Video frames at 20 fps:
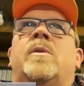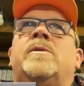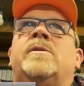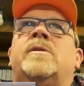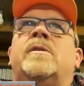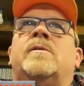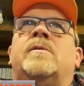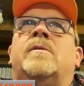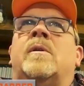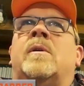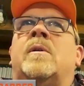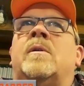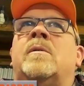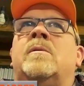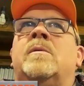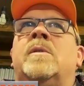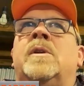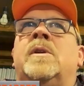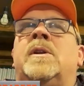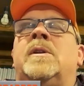was this
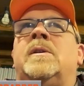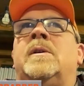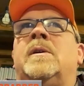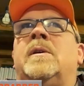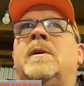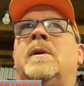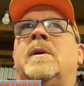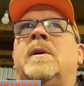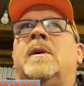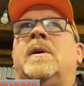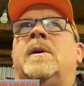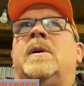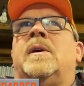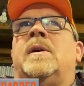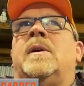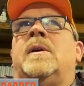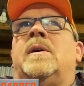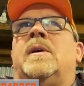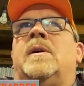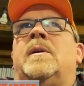grown, and
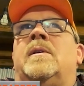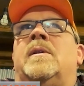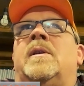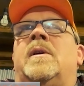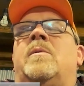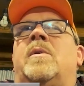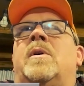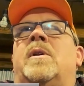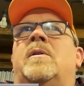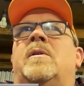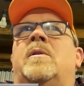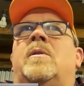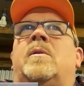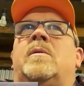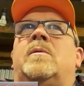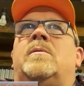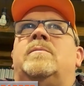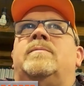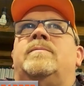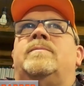they want to
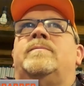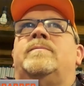know